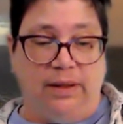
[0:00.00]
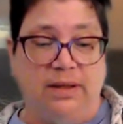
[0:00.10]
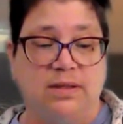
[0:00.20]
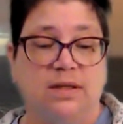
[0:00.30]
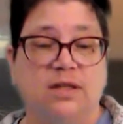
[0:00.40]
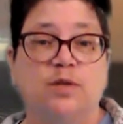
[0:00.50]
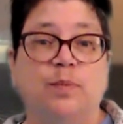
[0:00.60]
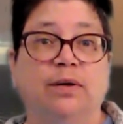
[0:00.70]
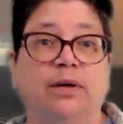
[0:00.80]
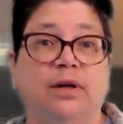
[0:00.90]
and it's the
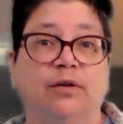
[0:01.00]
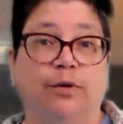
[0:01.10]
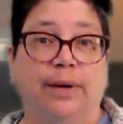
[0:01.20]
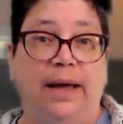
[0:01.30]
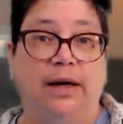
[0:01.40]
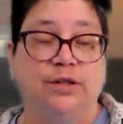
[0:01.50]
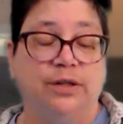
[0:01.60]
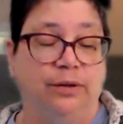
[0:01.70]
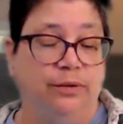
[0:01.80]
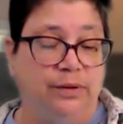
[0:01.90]
spirit of
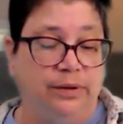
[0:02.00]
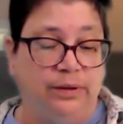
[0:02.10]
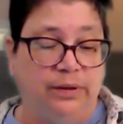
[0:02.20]
gratitude.